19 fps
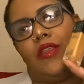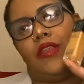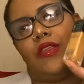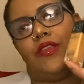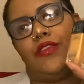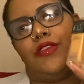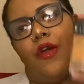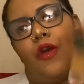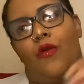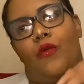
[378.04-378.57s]

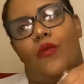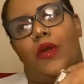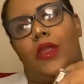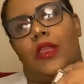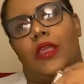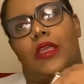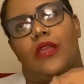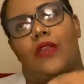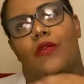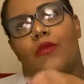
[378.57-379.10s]
don't want to
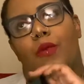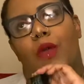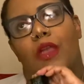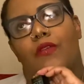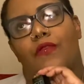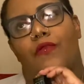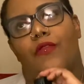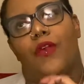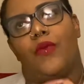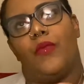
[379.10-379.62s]
get away
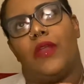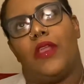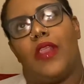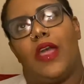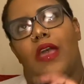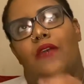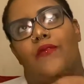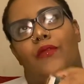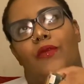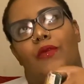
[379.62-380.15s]
from it
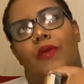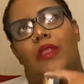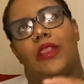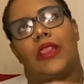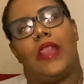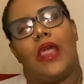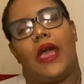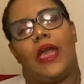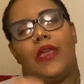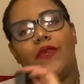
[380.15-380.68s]
ever in
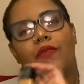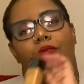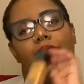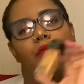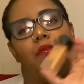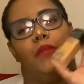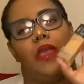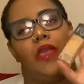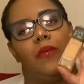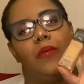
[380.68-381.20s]
life,
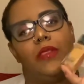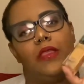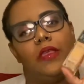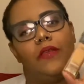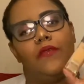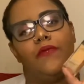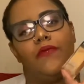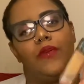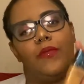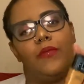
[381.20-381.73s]
Maybelline
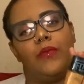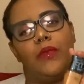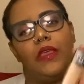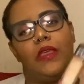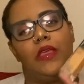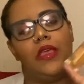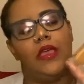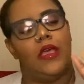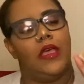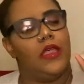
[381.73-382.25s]
Fit Me.
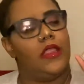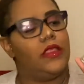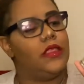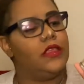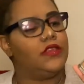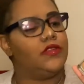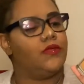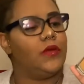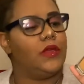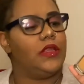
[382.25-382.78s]
This
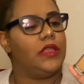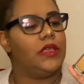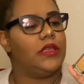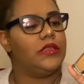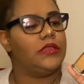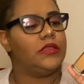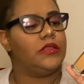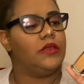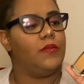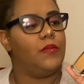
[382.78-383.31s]
one is
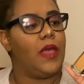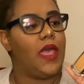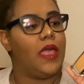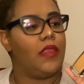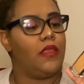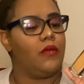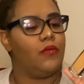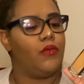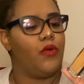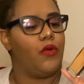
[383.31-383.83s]
the Matte
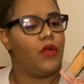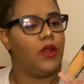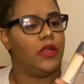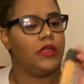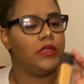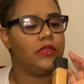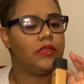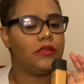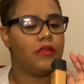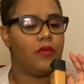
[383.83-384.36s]
and
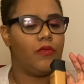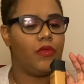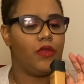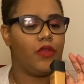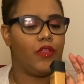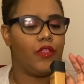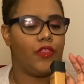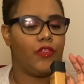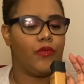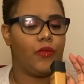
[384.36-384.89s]
Poreless
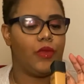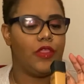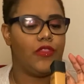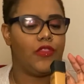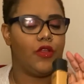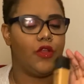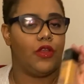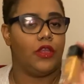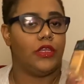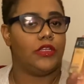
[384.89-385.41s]
number
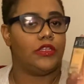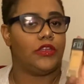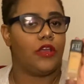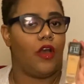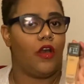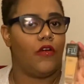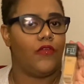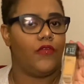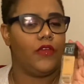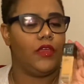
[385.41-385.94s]
330
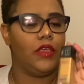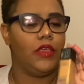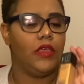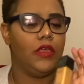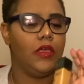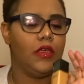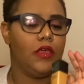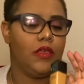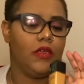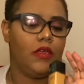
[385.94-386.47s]
Toffee,
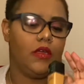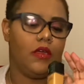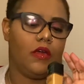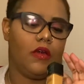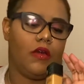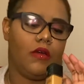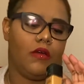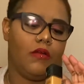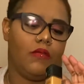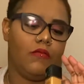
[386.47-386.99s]

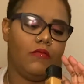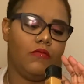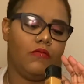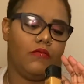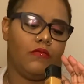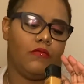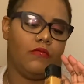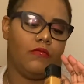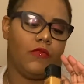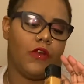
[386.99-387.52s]

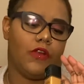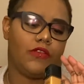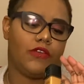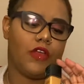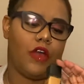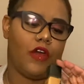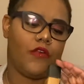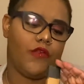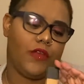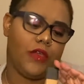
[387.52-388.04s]
or
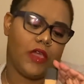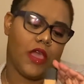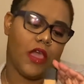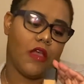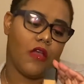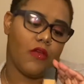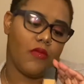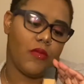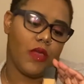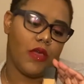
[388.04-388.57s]
Toffee
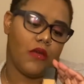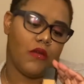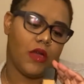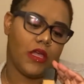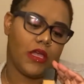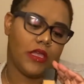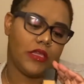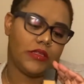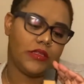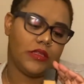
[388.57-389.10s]
Caramel, I
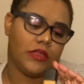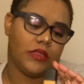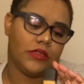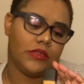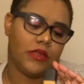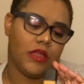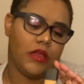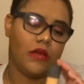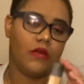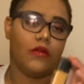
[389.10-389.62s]
guess it is
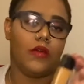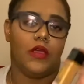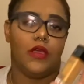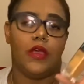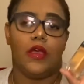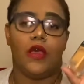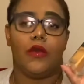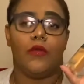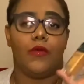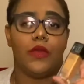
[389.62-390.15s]
now.
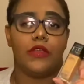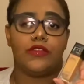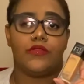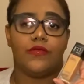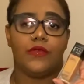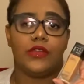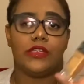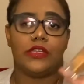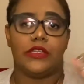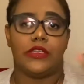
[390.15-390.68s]
Was
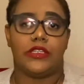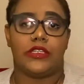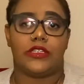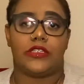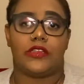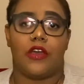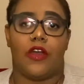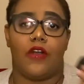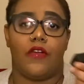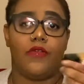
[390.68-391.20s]
originally just
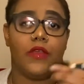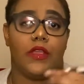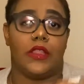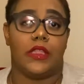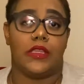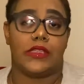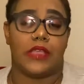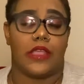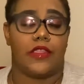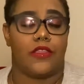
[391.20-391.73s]
Toffee, at
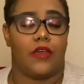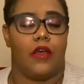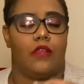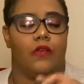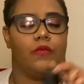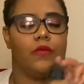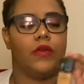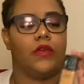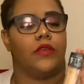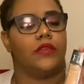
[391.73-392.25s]
least I thought it
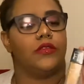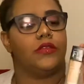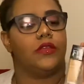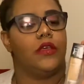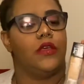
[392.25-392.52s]
was.